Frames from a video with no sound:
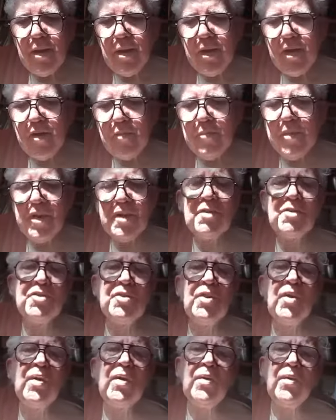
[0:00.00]
Have been
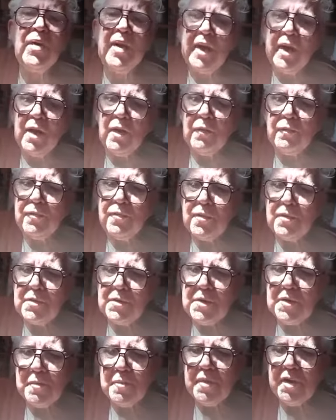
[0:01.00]
so helpful
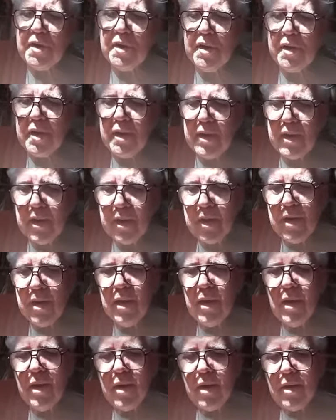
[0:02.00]
to me
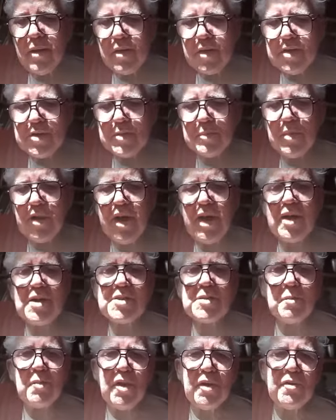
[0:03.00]
this
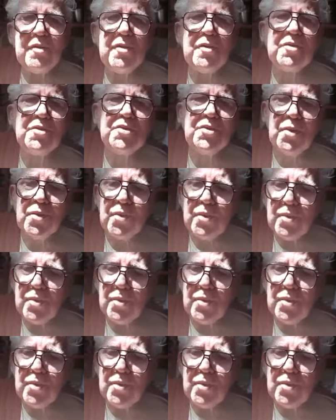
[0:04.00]
past month or so.